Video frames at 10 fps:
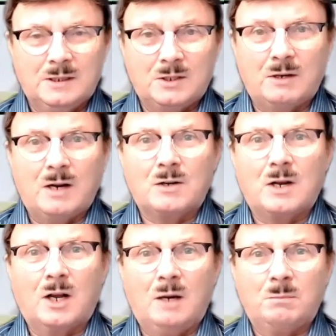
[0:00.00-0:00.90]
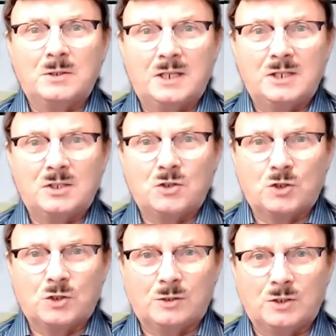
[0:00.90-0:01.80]
There are a couple of decent
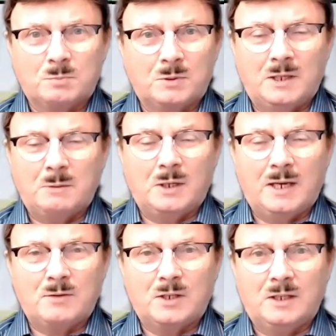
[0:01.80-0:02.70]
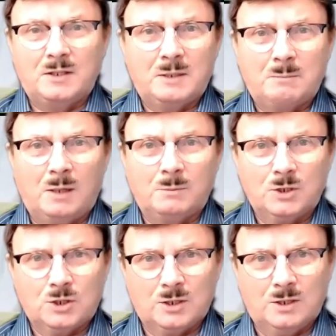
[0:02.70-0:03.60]
journalists, but they will never get anything published.